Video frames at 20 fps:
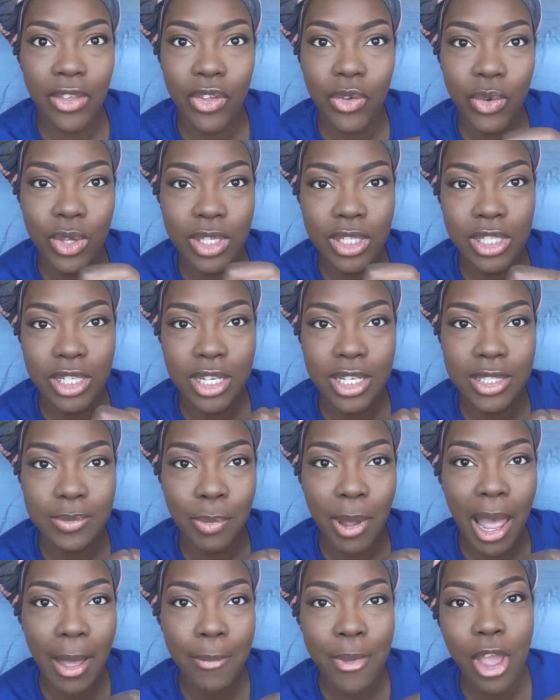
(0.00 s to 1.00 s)
you can just
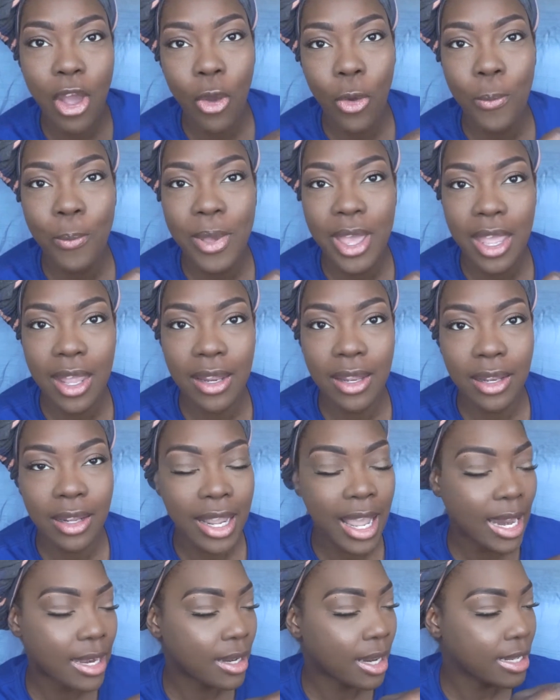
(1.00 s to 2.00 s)
pop it open,
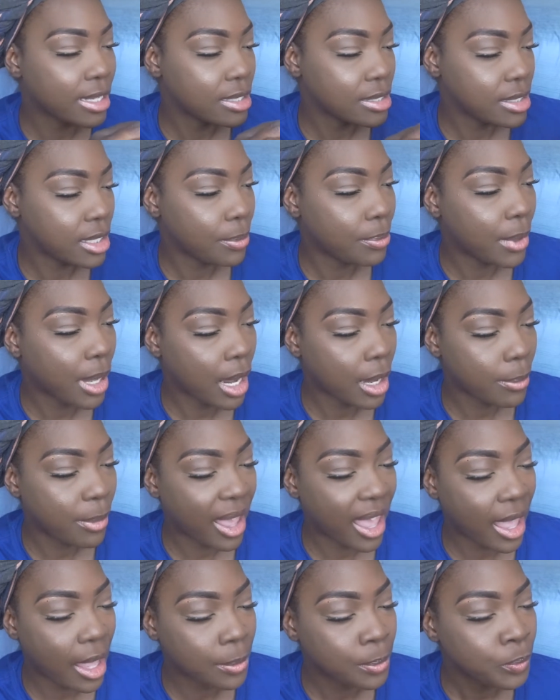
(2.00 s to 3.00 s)
kind of like a Ziploc
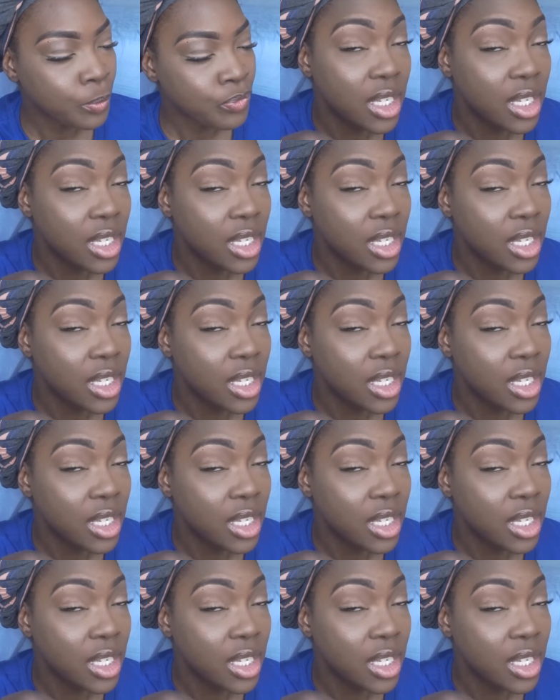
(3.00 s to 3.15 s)
bag.